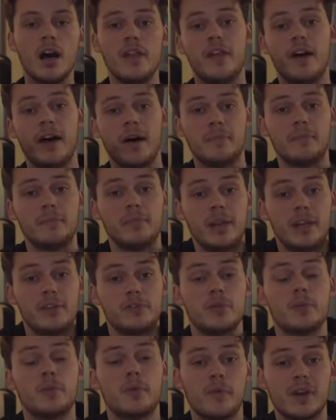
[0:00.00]
Hi there, my name
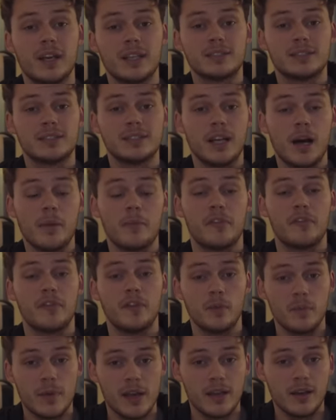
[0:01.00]
is Rupert Rixton. I'm a
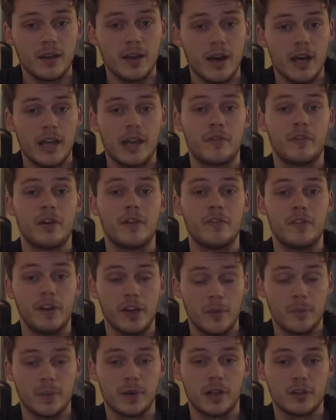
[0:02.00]
filmmaker and I run a
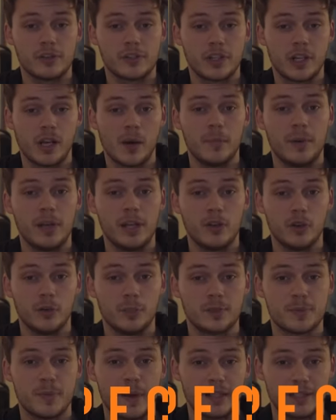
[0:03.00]
video production company
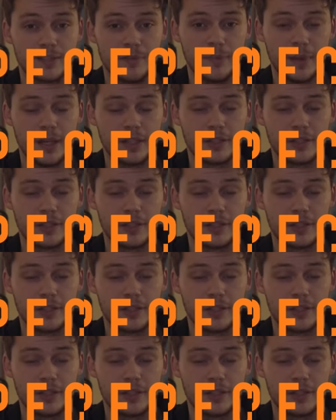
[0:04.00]
called Perspective